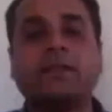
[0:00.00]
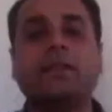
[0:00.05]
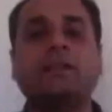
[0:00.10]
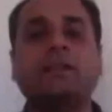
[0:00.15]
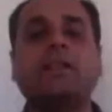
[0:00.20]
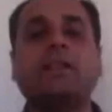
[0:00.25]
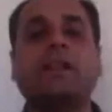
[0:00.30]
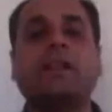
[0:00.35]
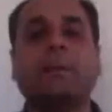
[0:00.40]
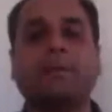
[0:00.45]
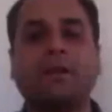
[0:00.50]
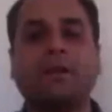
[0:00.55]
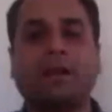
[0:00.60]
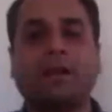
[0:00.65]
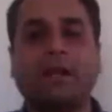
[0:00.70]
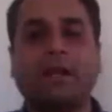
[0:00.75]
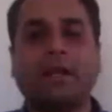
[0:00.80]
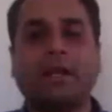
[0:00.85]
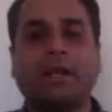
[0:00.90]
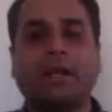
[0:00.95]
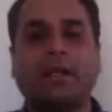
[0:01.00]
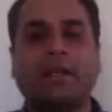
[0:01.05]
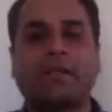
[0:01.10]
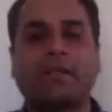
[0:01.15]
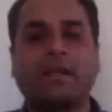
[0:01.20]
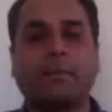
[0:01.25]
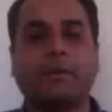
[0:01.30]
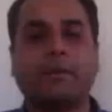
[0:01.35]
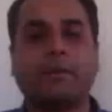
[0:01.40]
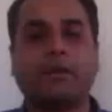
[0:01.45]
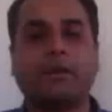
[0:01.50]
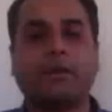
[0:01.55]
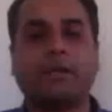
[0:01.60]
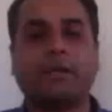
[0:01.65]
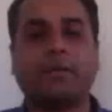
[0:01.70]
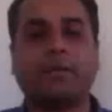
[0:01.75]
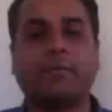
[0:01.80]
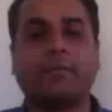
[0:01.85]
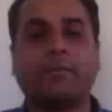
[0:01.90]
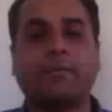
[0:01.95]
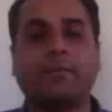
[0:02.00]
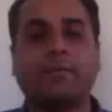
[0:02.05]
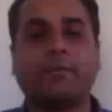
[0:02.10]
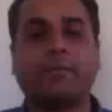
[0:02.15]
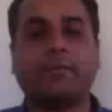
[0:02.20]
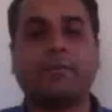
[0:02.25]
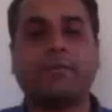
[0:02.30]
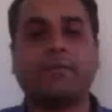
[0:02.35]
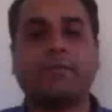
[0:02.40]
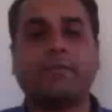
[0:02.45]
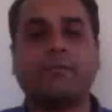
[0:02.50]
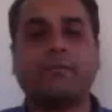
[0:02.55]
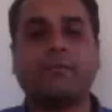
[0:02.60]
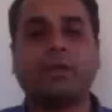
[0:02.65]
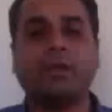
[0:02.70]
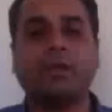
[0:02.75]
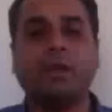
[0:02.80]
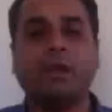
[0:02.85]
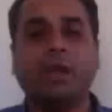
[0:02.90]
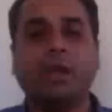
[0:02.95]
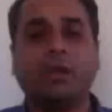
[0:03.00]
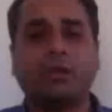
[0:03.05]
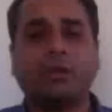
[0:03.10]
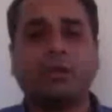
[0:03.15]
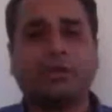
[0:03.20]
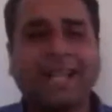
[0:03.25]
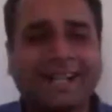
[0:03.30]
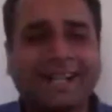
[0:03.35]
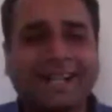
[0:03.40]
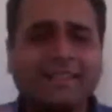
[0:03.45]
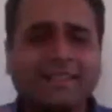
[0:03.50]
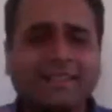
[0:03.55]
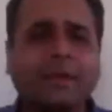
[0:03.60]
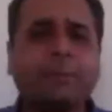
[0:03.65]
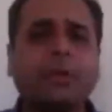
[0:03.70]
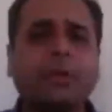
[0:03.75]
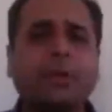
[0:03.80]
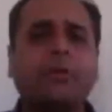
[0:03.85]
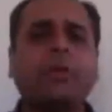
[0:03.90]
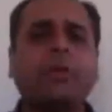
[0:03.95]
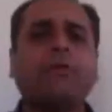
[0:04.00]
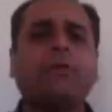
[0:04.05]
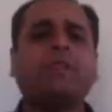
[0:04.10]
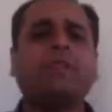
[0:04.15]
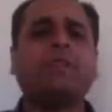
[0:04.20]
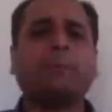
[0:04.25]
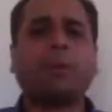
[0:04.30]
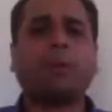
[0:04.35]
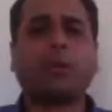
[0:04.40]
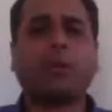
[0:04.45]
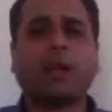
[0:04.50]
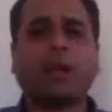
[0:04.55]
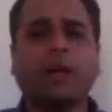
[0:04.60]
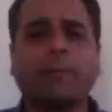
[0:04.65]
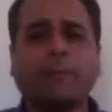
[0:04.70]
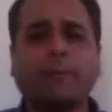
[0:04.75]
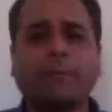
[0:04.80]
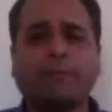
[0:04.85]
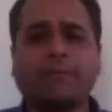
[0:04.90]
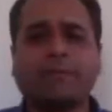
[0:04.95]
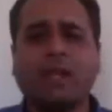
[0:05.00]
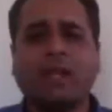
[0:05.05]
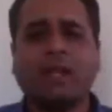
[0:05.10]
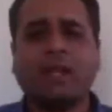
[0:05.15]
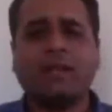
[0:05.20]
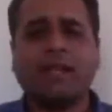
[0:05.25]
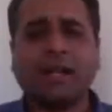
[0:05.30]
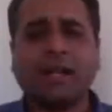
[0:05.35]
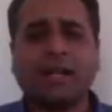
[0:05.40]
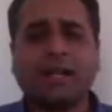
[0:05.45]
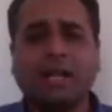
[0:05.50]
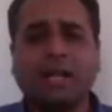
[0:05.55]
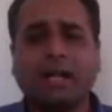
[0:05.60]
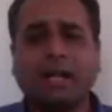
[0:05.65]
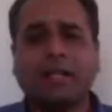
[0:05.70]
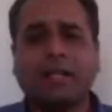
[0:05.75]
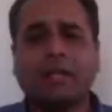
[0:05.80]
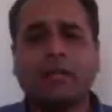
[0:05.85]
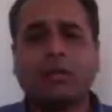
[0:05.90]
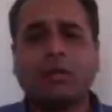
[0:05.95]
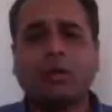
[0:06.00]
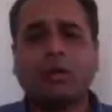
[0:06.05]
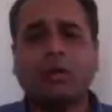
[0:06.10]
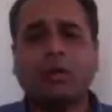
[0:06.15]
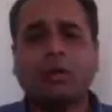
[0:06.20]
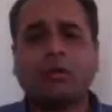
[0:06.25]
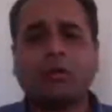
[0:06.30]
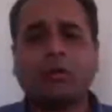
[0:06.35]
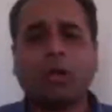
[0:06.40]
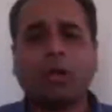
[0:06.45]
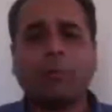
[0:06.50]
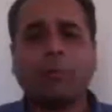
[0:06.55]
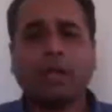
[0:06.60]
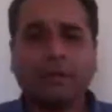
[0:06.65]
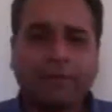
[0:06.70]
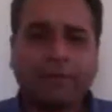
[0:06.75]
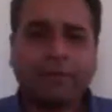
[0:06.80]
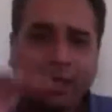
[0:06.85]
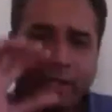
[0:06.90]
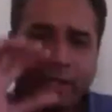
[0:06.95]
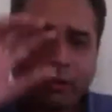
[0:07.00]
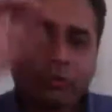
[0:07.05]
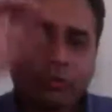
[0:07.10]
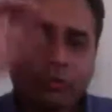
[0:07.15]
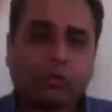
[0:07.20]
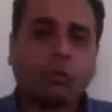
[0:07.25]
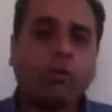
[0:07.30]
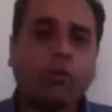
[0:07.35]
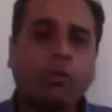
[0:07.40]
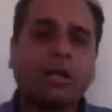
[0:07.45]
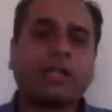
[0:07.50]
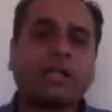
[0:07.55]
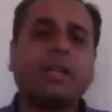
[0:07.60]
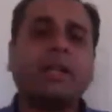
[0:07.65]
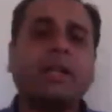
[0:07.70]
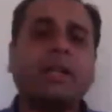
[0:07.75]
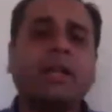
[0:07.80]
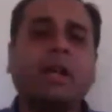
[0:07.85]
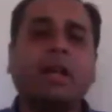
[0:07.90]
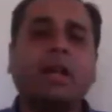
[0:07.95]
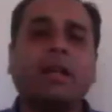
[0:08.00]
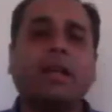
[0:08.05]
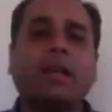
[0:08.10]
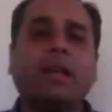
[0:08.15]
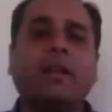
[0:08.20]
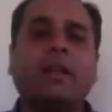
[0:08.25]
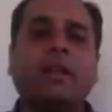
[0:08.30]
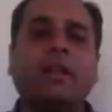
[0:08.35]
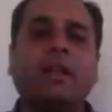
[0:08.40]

as in the other repertory, latest repertory. So that is the beauty of this program, that normally we are used to working